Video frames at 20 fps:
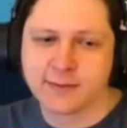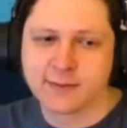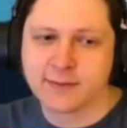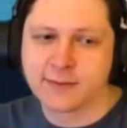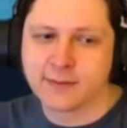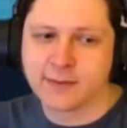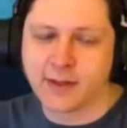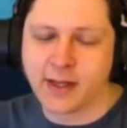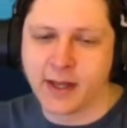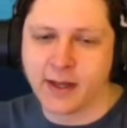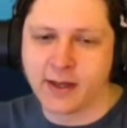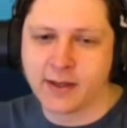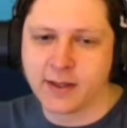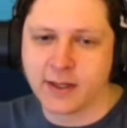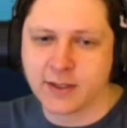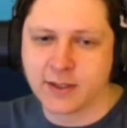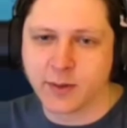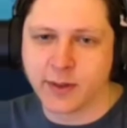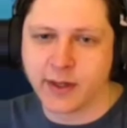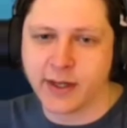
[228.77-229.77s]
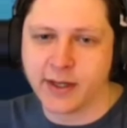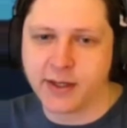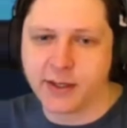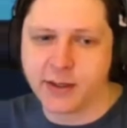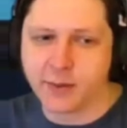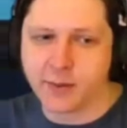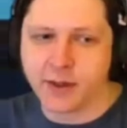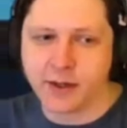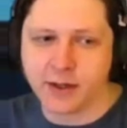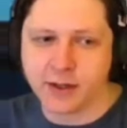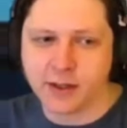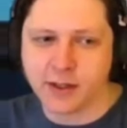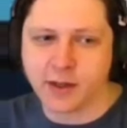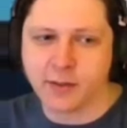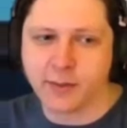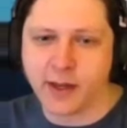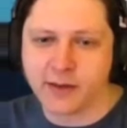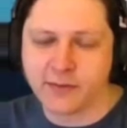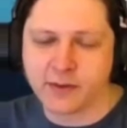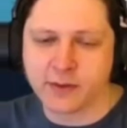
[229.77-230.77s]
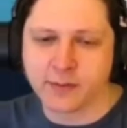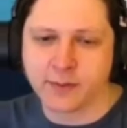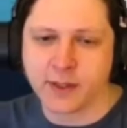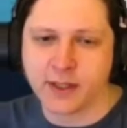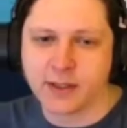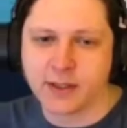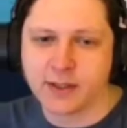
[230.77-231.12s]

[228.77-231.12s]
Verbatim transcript: yeah, that's why I didn't want her to come after me.